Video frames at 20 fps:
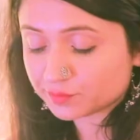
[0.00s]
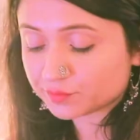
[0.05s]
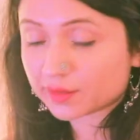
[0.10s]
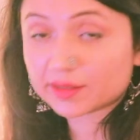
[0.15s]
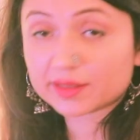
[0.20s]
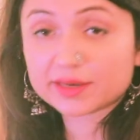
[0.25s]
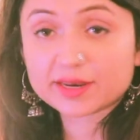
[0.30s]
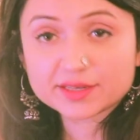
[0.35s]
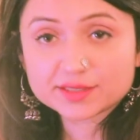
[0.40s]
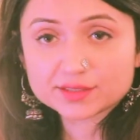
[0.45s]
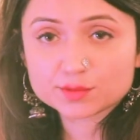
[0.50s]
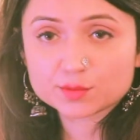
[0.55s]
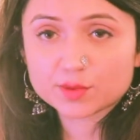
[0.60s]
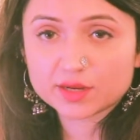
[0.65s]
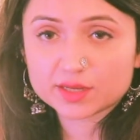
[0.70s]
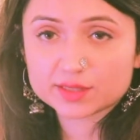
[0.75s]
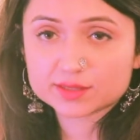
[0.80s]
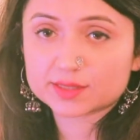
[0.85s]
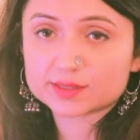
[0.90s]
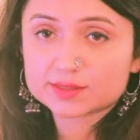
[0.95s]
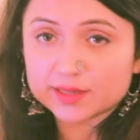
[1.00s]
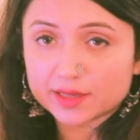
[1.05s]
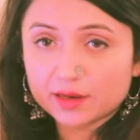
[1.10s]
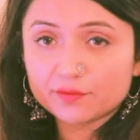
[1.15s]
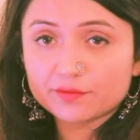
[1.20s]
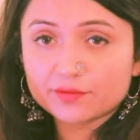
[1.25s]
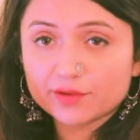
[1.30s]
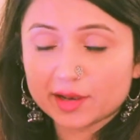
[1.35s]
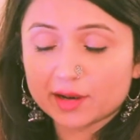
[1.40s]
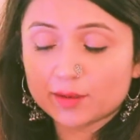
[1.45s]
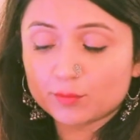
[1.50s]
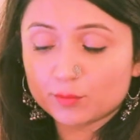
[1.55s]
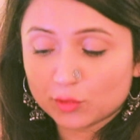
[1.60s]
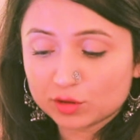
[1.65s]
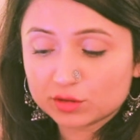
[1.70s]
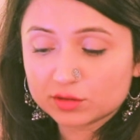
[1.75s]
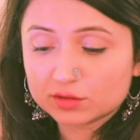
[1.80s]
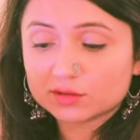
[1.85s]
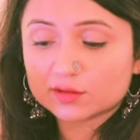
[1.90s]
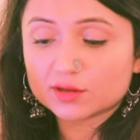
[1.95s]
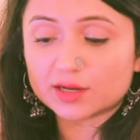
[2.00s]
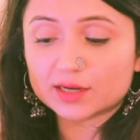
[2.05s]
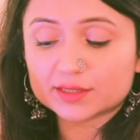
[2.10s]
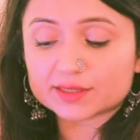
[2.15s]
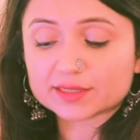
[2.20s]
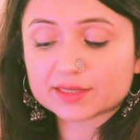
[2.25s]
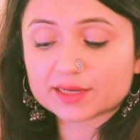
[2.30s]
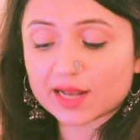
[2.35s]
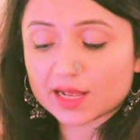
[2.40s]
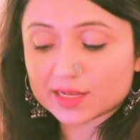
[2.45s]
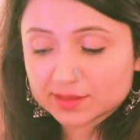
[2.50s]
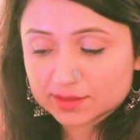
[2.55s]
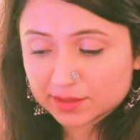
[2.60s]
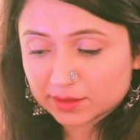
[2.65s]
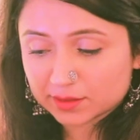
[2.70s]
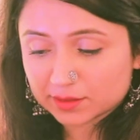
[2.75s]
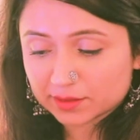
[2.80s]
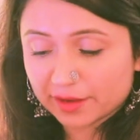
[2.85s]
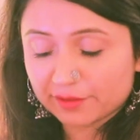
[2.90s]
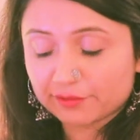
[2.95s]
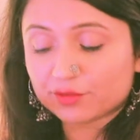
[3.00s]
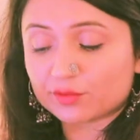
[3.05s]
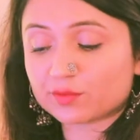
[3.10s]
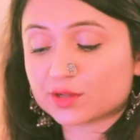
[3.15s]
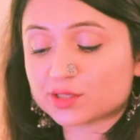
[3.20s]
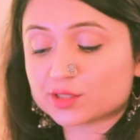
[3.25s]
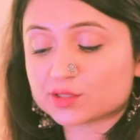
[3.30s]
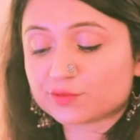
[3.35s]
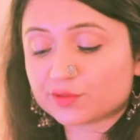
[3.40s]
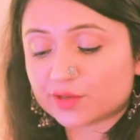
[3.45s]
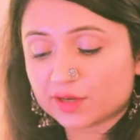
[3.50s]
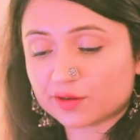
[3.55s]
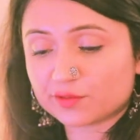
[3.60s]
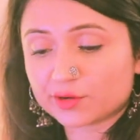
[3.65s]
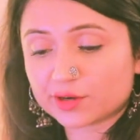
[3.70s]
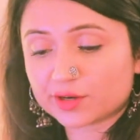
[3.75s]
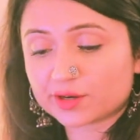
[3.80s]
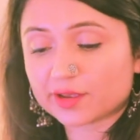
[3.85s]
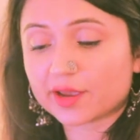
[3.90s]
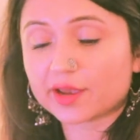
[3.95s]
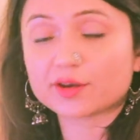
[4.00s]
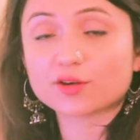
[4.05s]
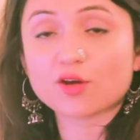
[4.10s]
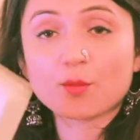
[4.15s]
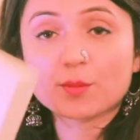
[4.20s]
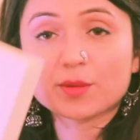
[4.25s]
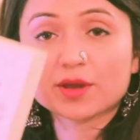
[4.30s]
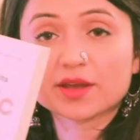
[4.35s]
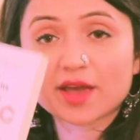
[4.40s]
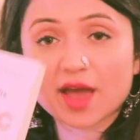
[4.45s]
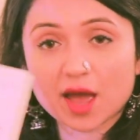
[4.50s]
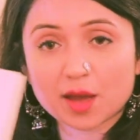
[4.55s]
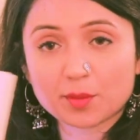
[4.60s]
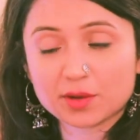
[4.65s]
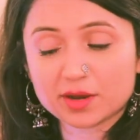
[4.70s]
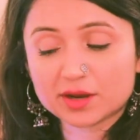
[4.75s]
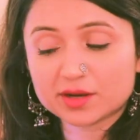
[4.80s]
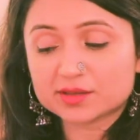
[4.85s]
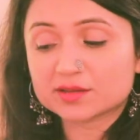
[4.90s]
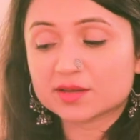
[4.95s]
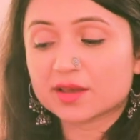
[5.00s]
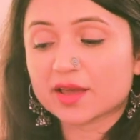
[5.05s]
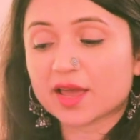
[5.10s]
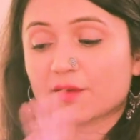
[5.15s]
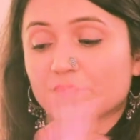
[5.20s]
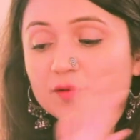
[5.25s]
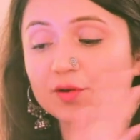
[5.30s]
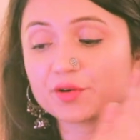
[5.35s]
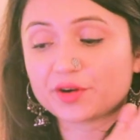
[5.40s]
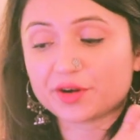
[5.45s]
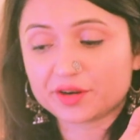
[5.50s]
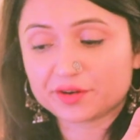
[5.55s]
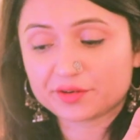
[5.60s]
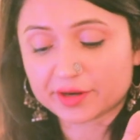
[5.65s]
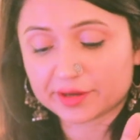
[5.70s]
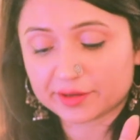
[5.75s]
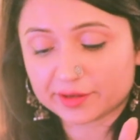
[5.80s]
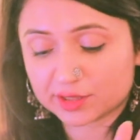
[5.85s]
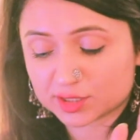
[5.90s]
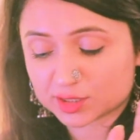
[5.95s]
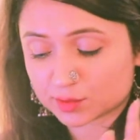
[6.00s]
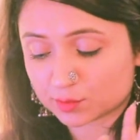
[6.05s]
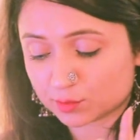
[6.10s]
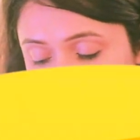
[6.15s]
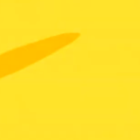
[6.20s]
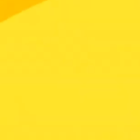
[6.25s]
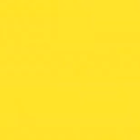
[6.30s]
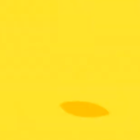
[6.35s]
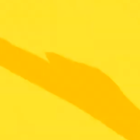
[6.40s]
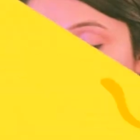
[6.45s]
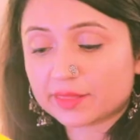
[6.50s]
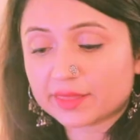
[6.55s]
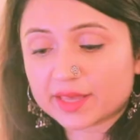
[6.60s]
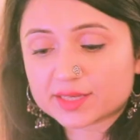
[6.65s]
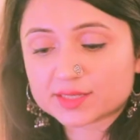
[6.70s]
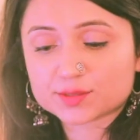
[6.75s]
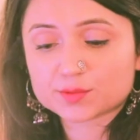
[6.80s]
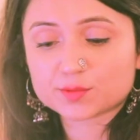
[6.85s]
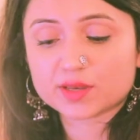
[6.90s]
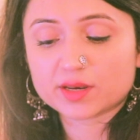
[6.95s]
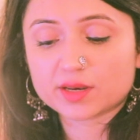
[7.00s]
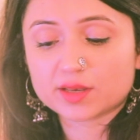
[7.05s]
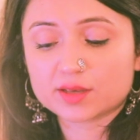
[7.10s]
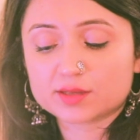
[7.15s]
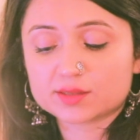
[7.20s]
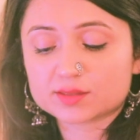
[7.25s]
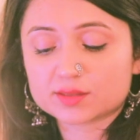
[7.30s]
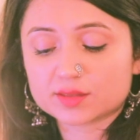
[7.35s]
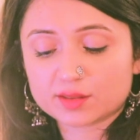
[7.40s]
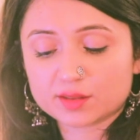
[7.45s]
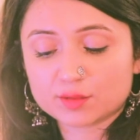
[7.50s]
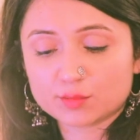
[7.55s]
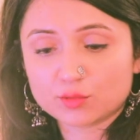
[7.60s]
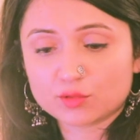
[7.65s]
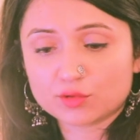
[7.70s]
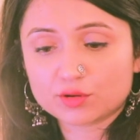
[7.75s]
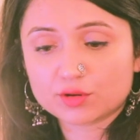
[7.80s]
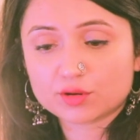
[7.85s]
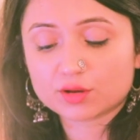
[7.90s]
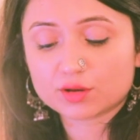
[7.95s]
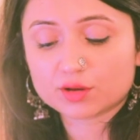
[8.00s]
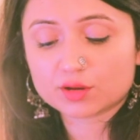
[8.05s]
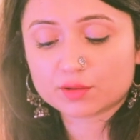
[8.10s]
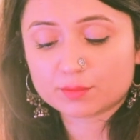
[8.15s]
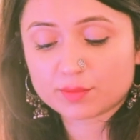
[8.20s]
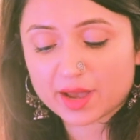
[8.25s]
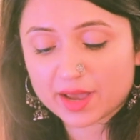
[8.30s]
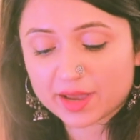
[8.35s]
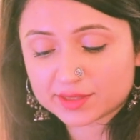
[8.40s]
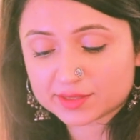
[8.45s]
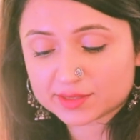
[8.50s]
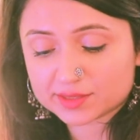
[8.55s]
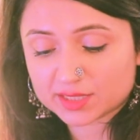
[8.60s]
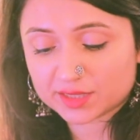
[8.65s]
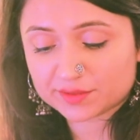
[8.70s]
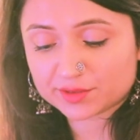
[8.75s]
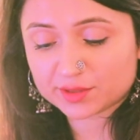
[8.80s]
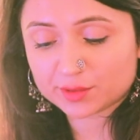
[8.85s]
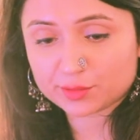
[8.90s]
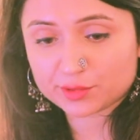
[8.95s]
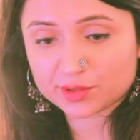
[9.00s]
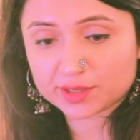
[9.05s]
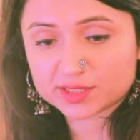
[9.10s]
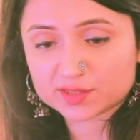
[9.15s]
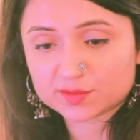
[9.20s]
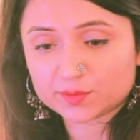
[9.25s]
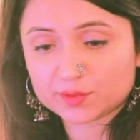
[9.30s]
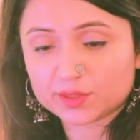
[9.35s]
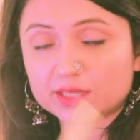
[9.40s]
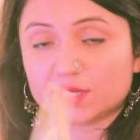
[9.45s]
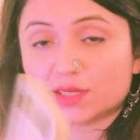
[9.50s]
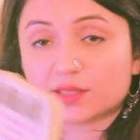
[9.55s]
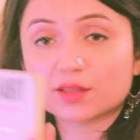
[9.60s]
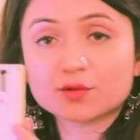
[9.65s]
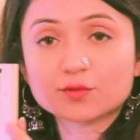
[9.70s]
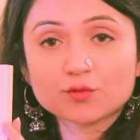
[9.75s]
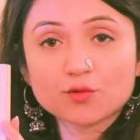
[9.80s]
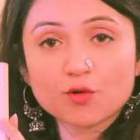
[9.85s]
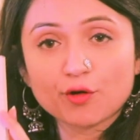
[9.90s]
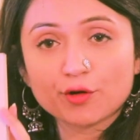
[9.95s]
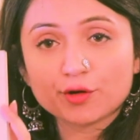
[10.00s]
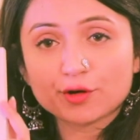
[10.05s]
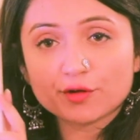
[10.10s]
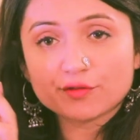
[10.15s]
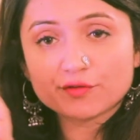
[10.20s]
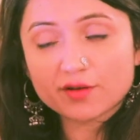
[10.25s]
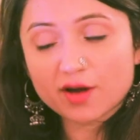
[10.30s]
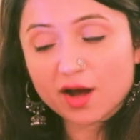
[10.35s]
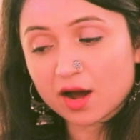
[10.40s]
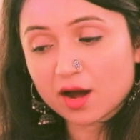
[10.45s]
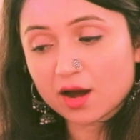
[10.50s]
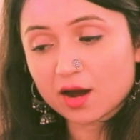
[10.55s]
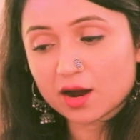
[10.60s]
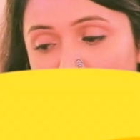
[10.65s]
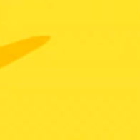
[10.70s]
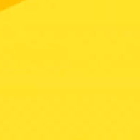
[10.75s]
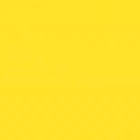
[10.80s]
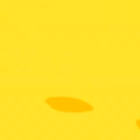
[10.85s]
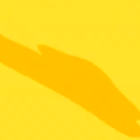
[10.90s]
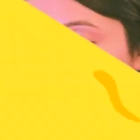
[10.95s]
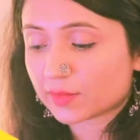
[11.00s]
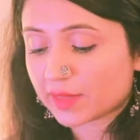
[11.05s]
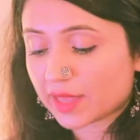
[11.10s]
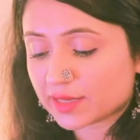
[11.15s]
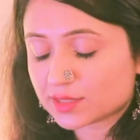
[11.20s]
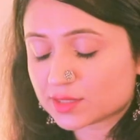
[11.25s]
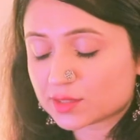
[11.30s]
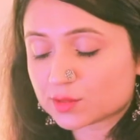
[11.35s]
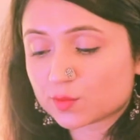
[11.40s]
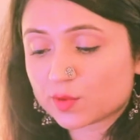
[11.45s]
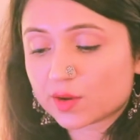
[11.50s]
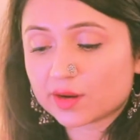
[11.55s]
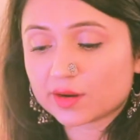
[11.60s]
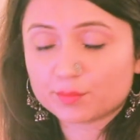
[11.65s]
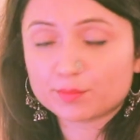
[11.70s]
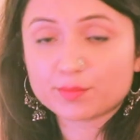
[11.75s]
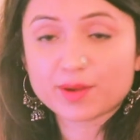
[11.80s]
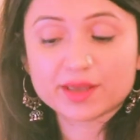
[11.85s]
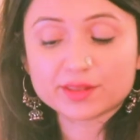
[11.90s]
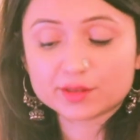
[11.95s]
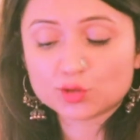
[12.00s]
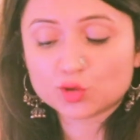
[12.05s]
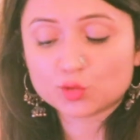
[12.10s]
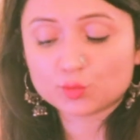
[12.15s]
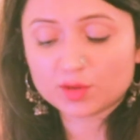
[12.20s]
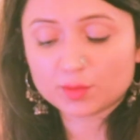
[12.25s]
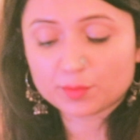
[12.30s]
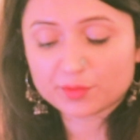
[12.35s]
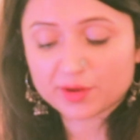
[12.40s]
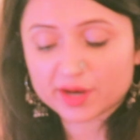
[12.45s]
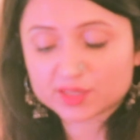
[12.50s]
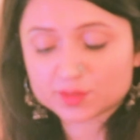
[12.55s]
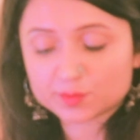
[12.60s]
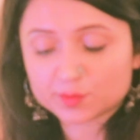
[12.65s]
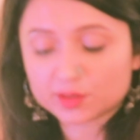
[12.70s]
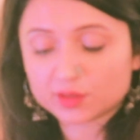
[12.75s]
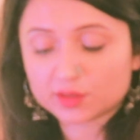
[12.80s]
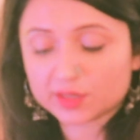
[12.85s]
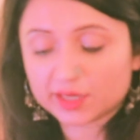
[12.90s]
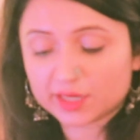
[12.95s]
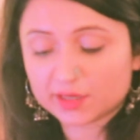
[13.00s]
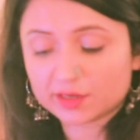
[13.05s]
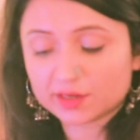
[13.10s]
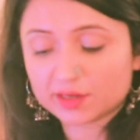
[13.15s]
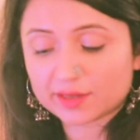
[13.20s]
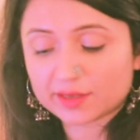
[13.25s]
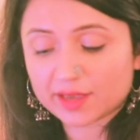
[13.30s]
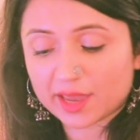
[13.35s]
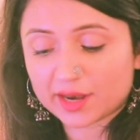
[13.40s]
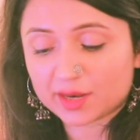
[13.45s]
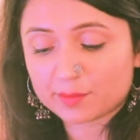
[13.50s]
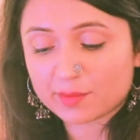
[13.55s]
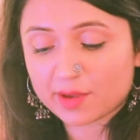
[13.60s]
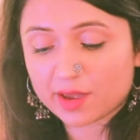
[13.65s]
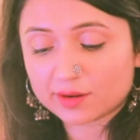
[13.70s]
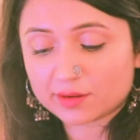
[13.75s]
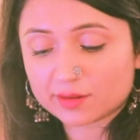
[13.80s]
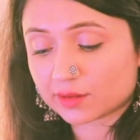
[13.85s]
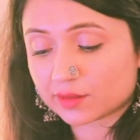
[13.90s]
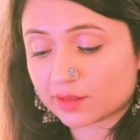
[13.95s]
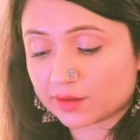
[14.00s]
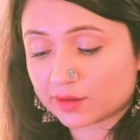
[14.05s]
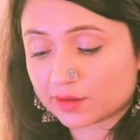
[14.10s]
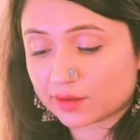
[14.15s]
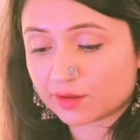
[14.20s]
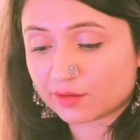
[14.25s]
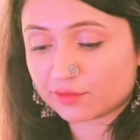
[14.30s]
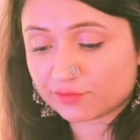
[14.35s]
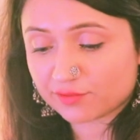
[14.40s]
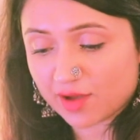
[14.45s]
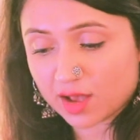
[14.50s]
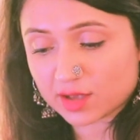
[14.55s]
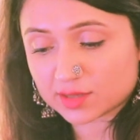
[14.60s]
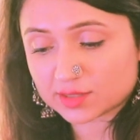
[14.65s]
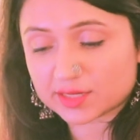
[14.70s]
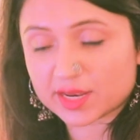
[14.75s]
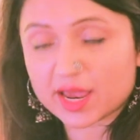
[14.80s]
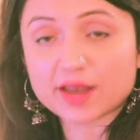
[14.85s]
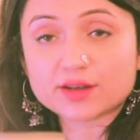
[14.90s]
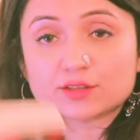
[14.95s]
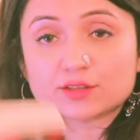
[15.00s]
The next one is a self-help book, cult classic, everyone's favorite, Atomic Habits. I've already read this book. Next one is the book by Stephen Pressfield, The War of Art. Next one by the Nobel Prize winner Daniel Kahneman, Thinking Fast and